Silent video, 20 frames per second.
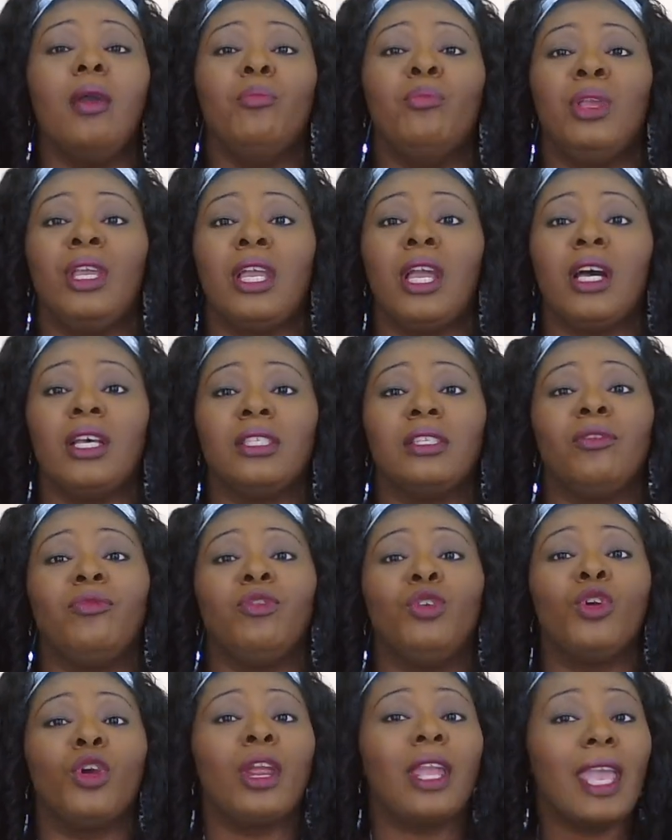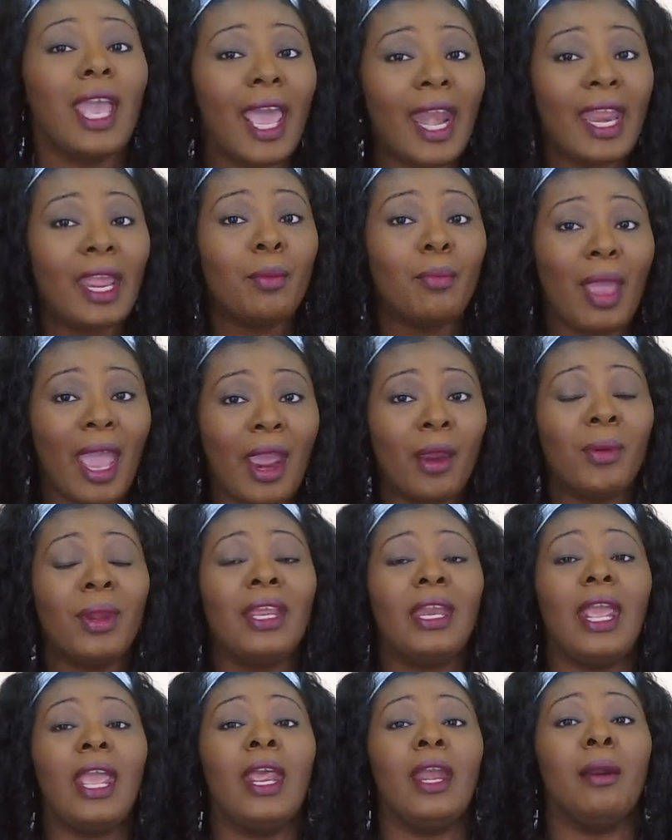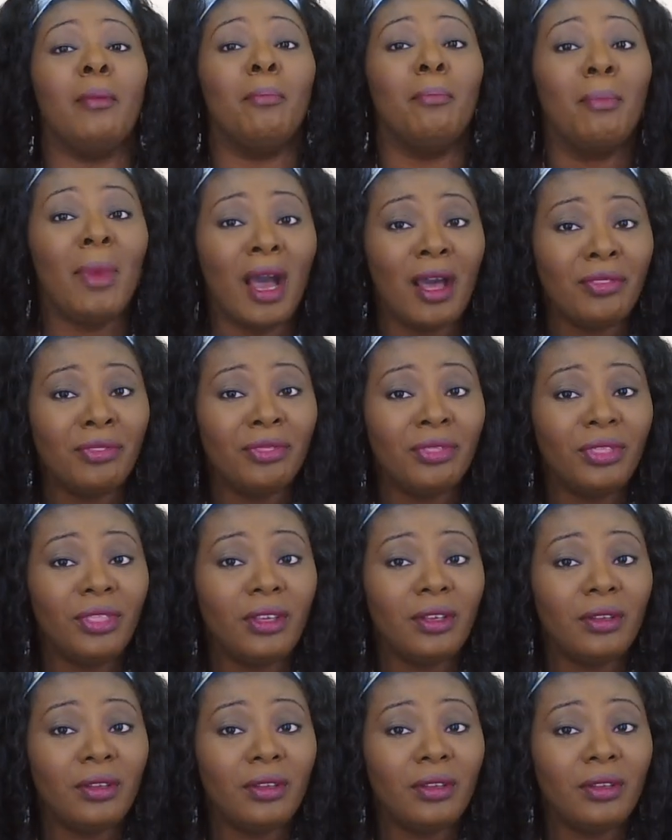Because if you're getting married in a month,